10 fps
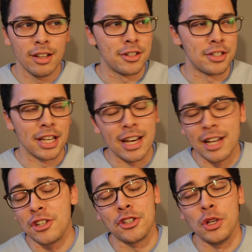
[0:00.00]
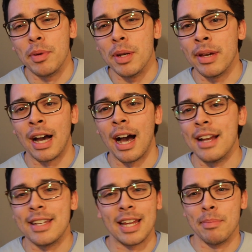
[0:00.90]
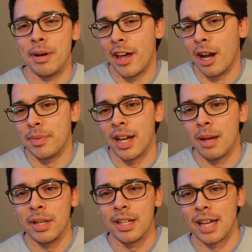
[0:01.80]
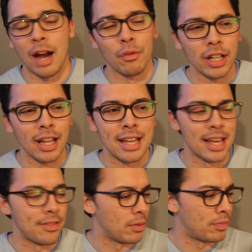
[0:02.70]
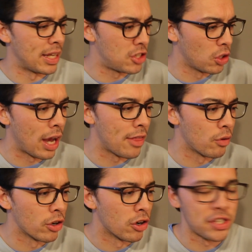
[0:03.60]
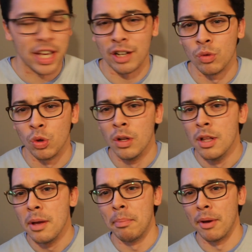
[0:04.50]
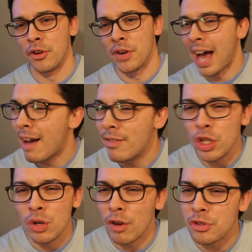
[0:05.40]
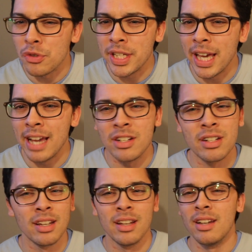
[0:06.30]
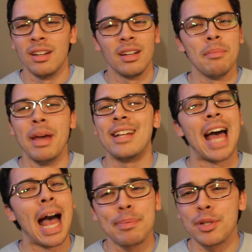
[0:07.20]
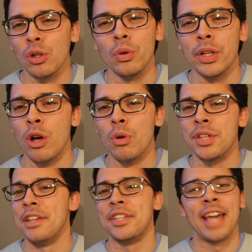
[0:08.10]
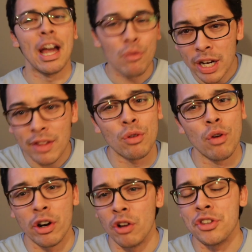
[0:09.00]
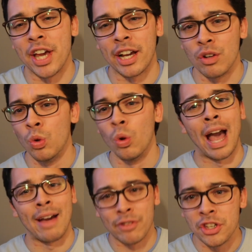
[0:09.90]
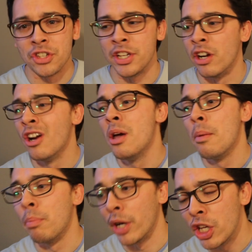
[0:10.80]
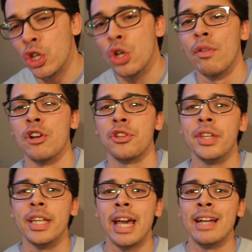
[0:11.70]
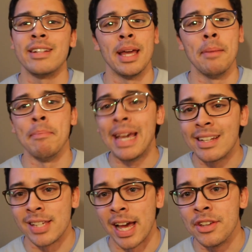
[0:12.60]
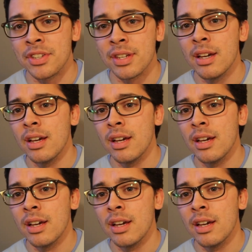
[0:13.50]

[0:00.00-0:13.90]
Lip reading: It's just stupid to me. I just had to bring that up today because I realized that they still had the runner on second rule, but they're not having the universal DH. Makes absolutely no sense. Get rid of the runner on second rule after this year. Bring in the universal DH. It makes sense.